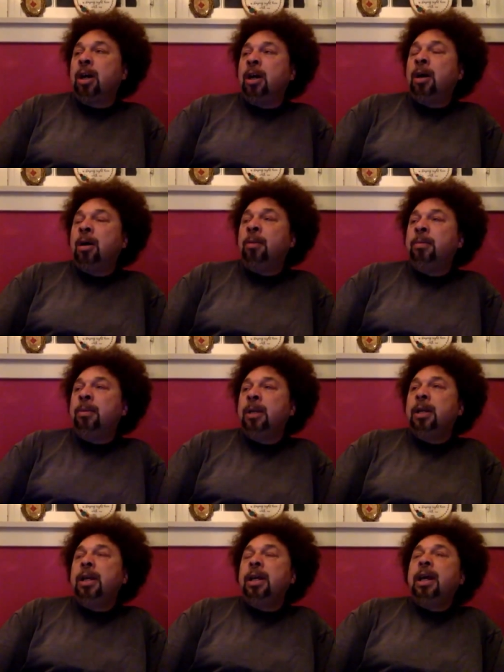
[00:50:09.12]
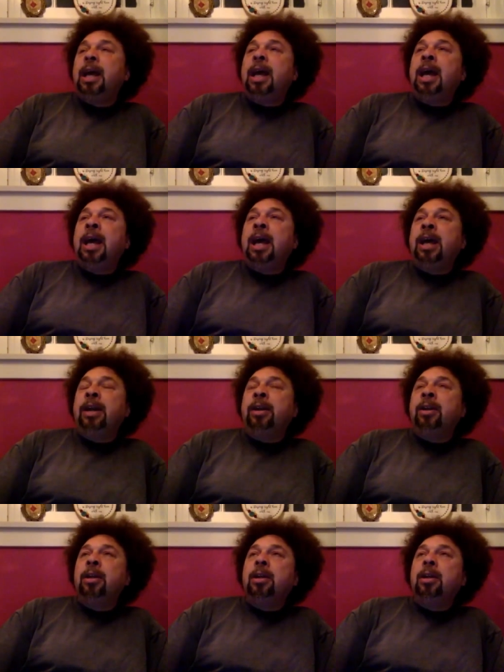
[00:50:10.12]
And